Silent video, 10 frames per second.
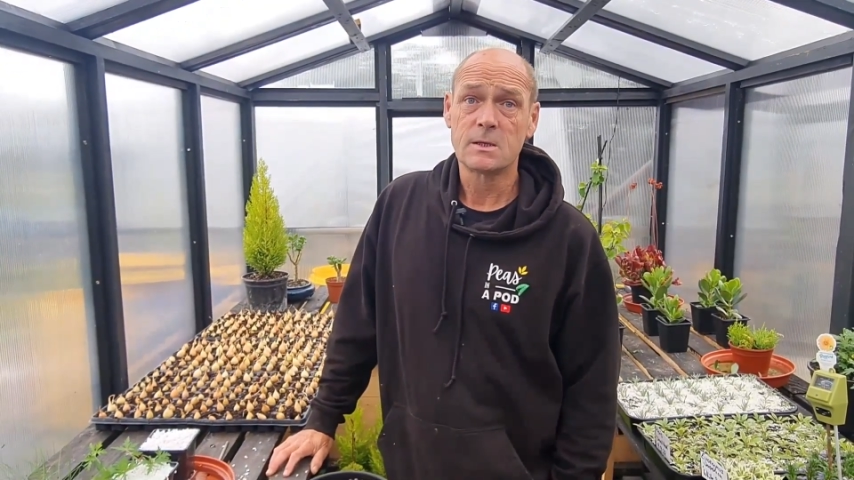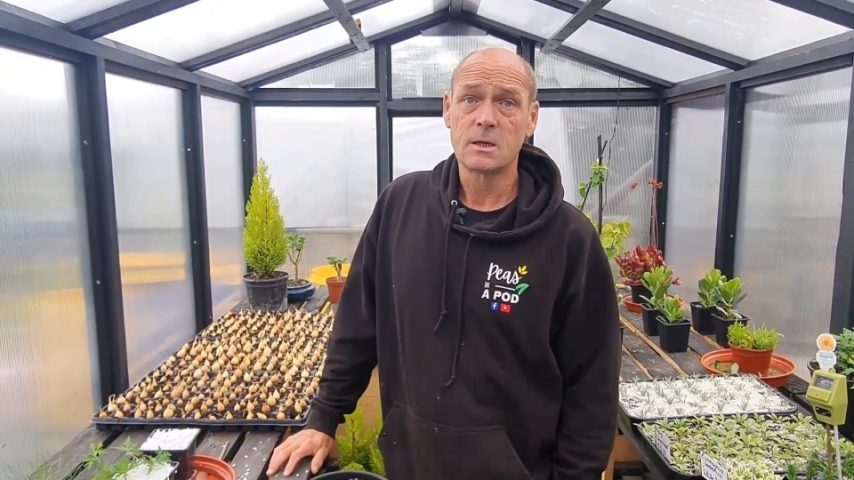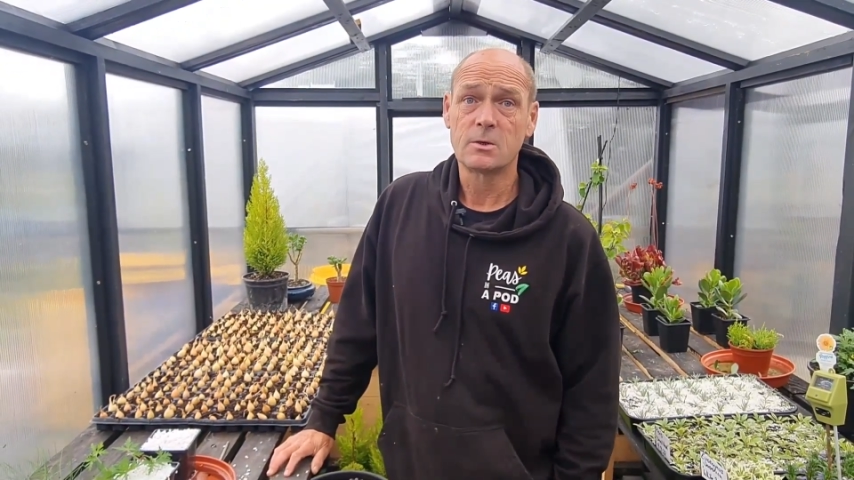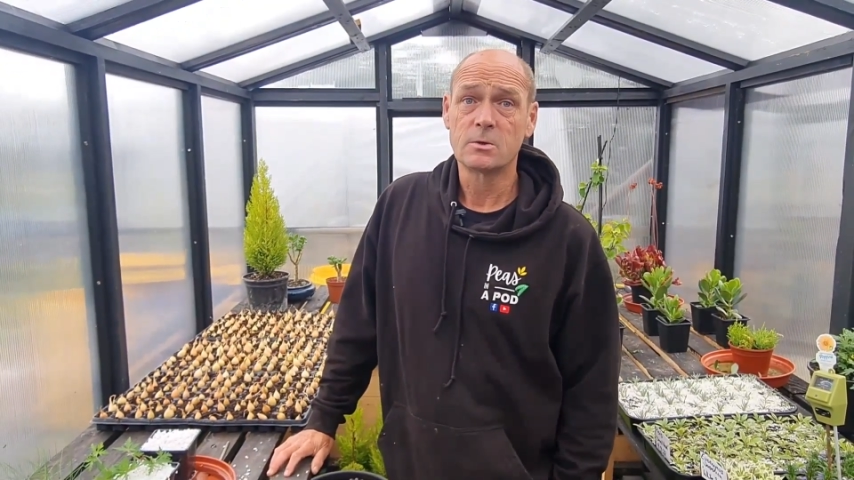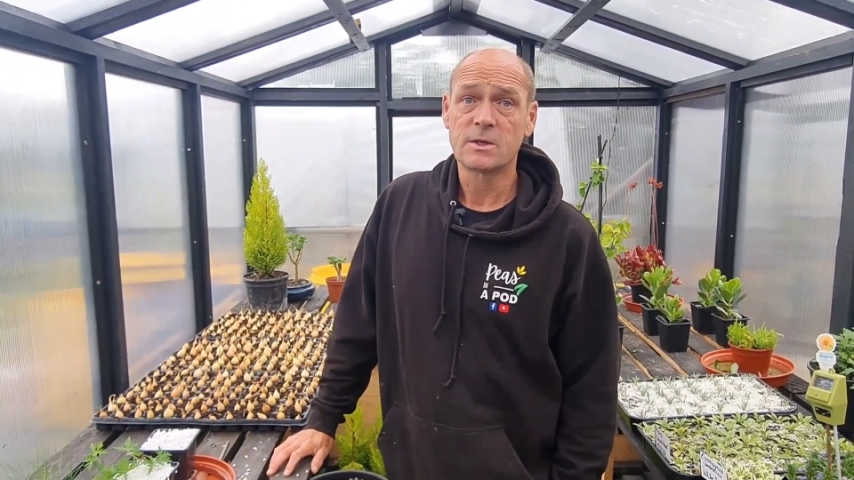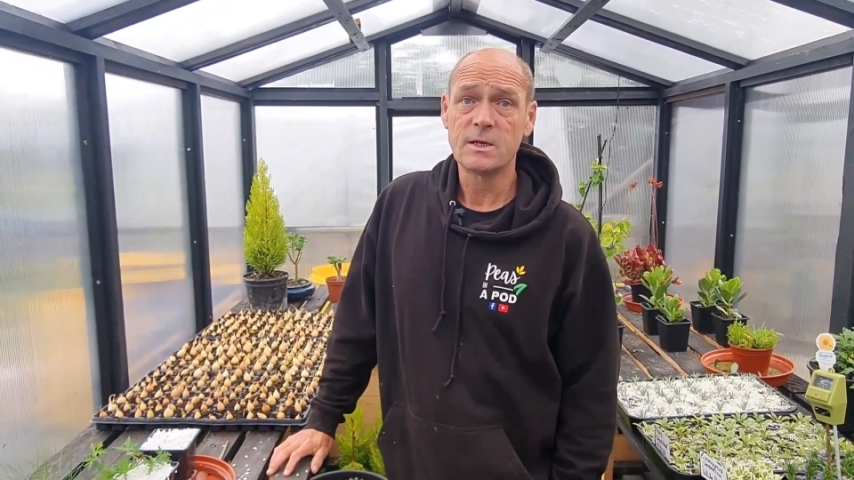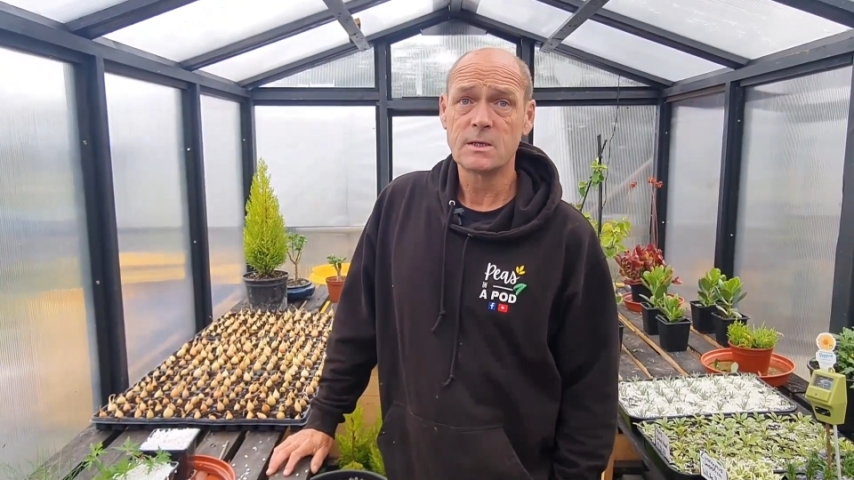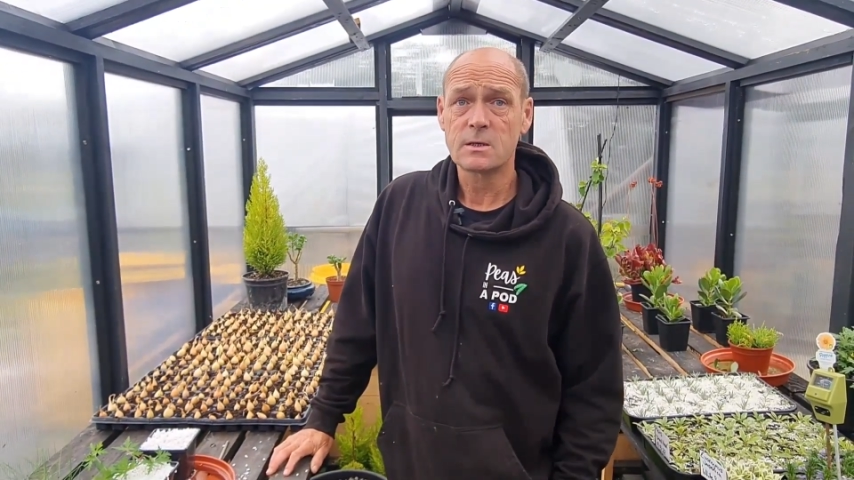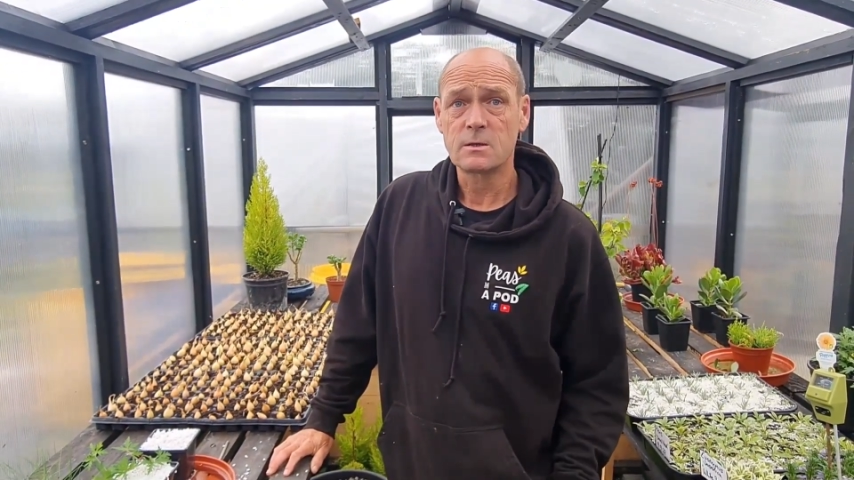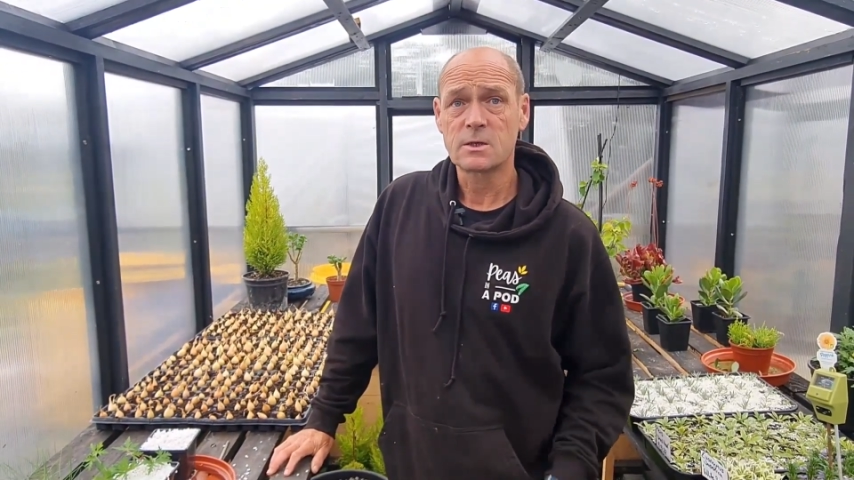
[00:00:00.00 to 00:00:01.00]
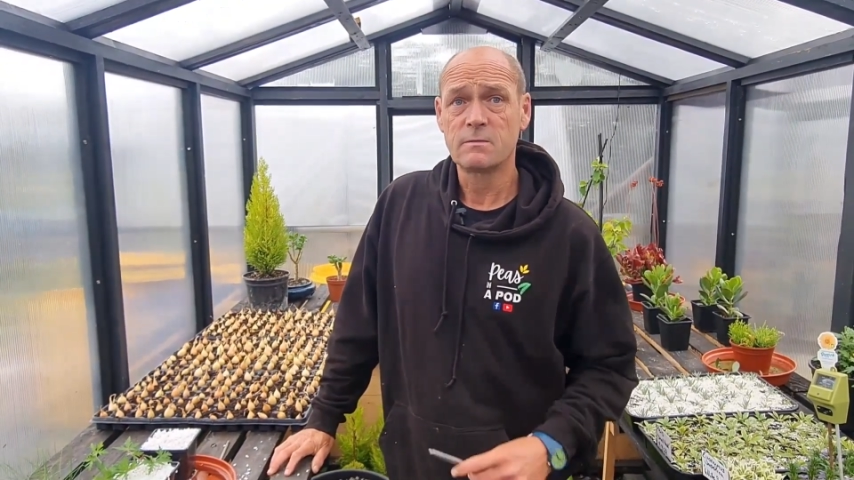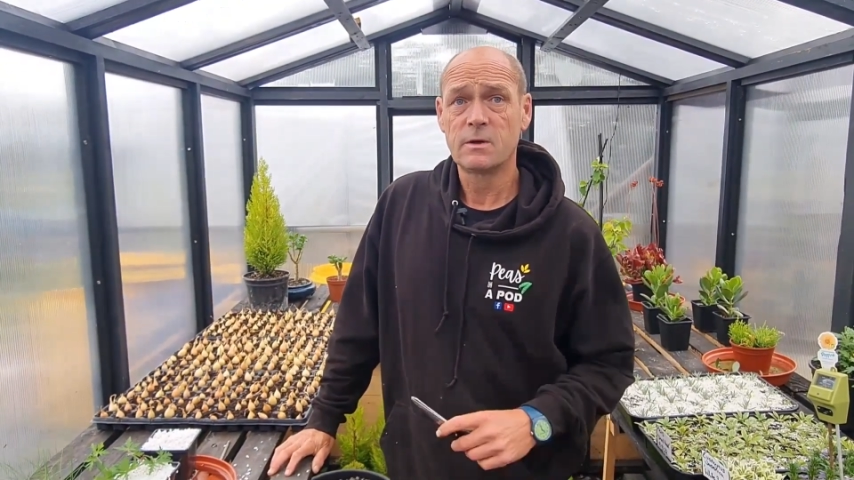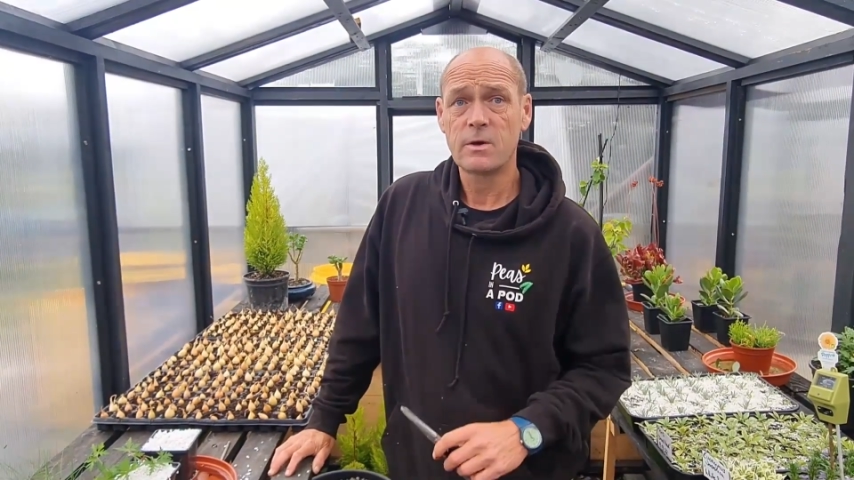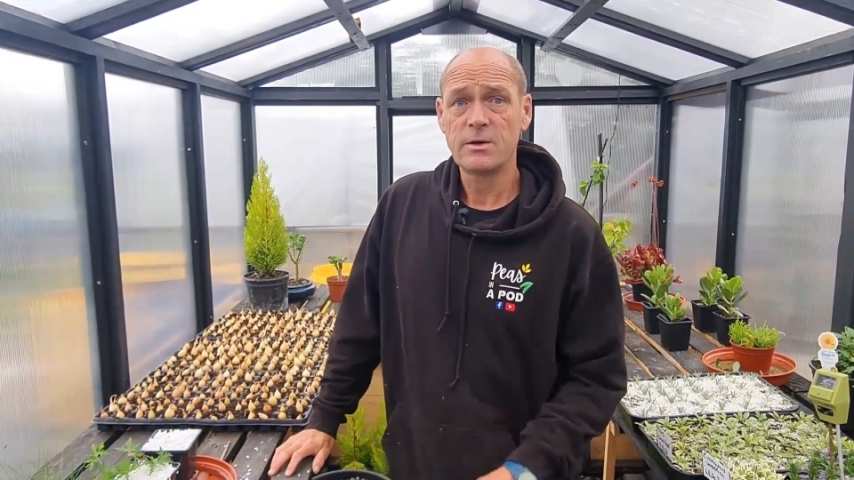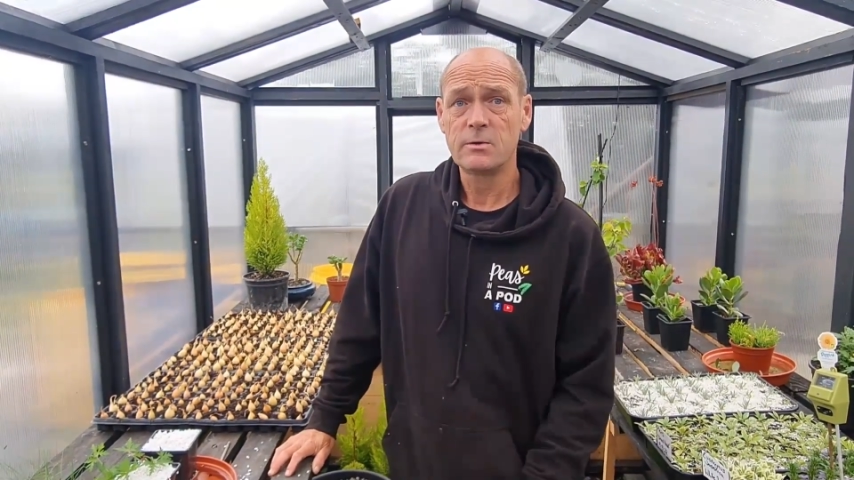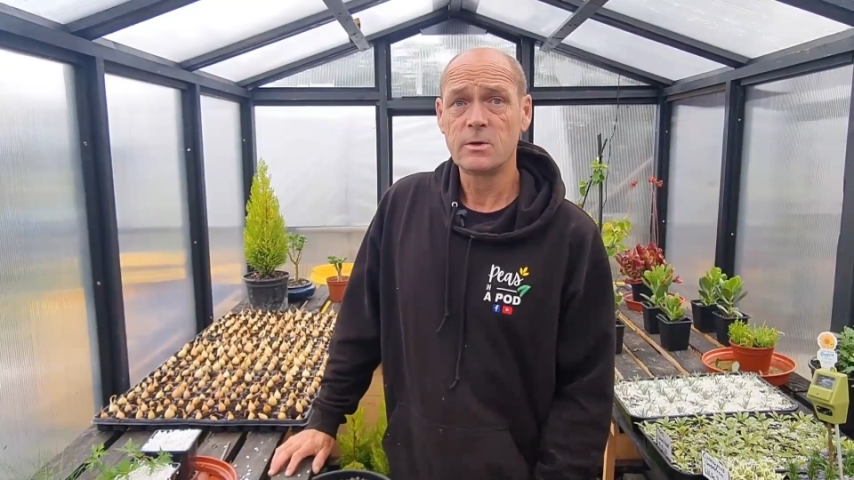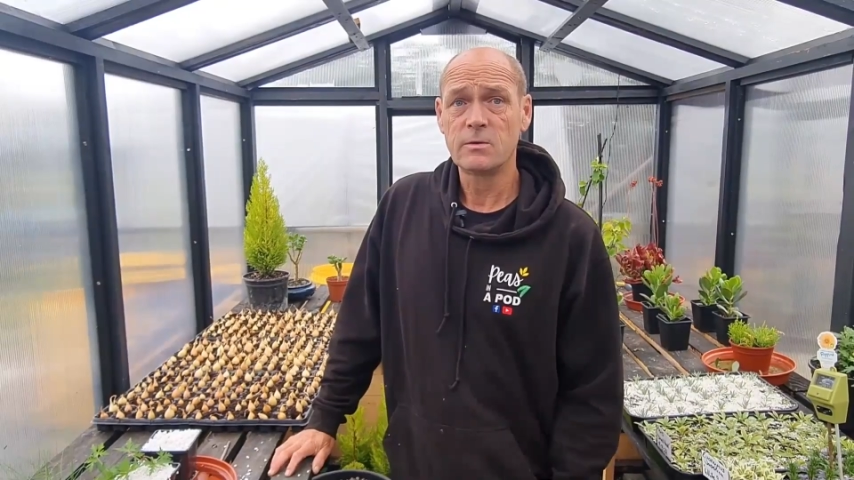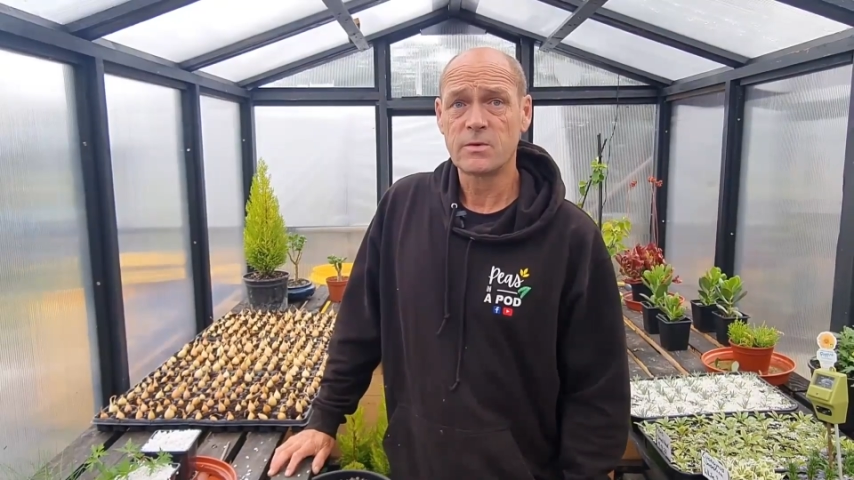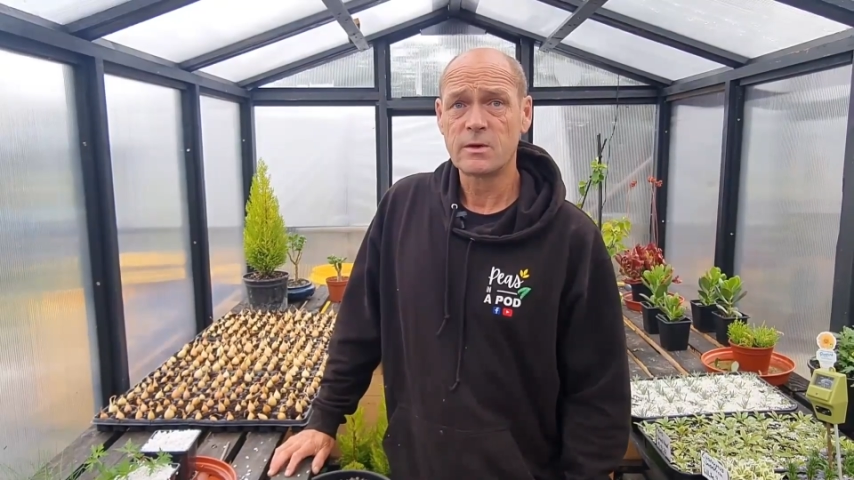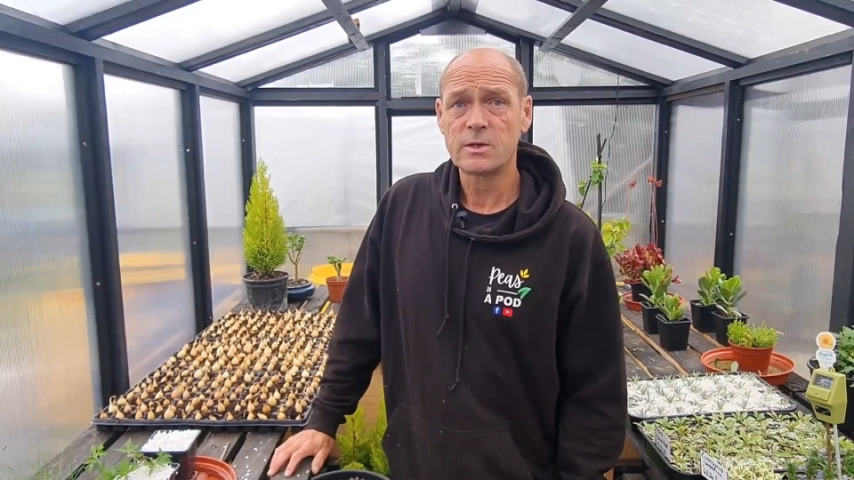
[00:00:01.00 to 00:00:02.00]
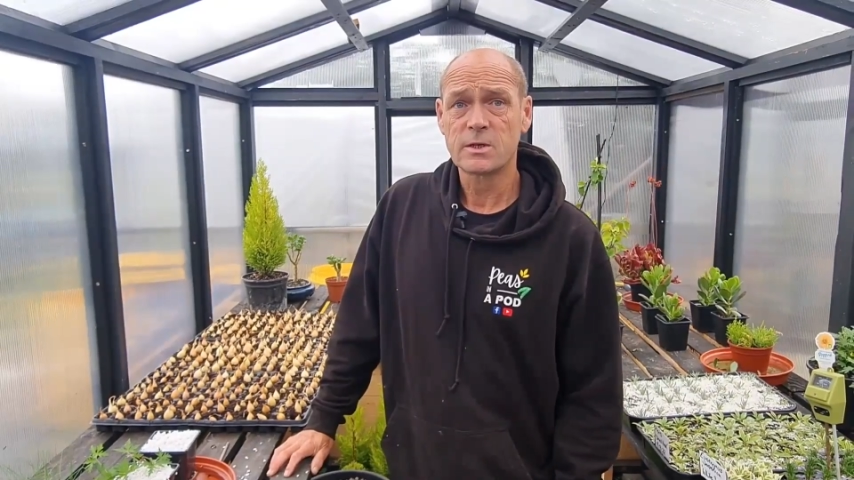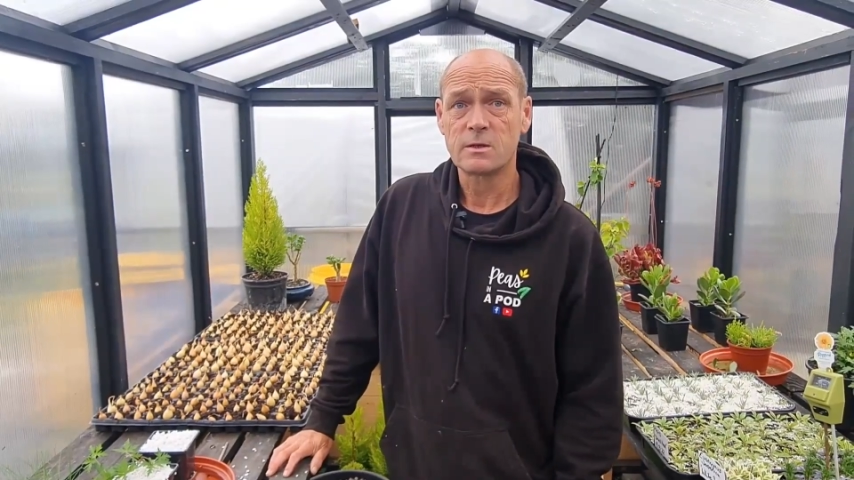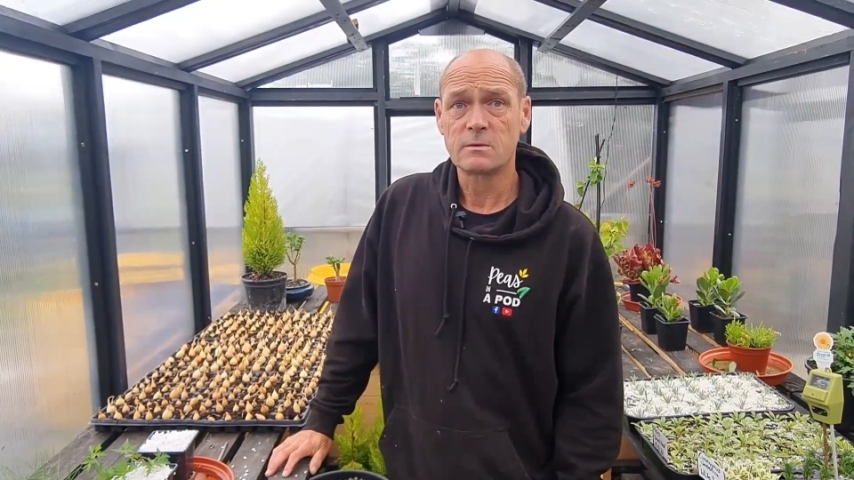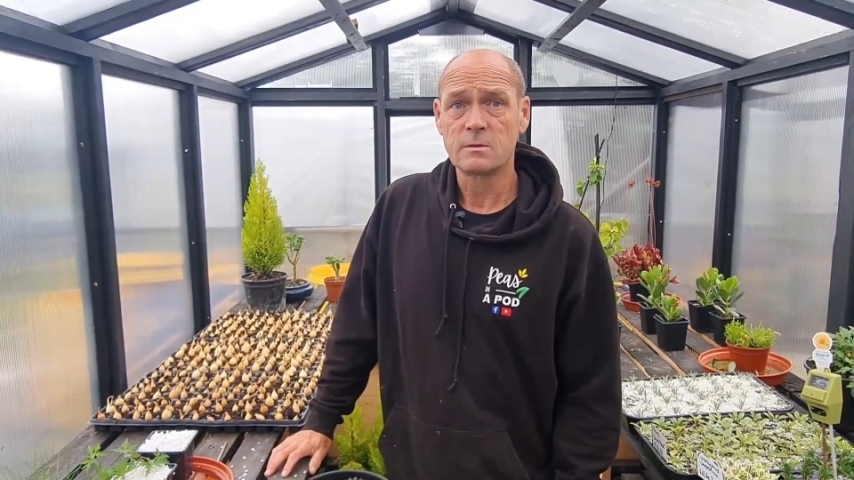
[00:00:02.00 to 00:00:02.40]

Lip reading: the cuttings, because they've already done it for us.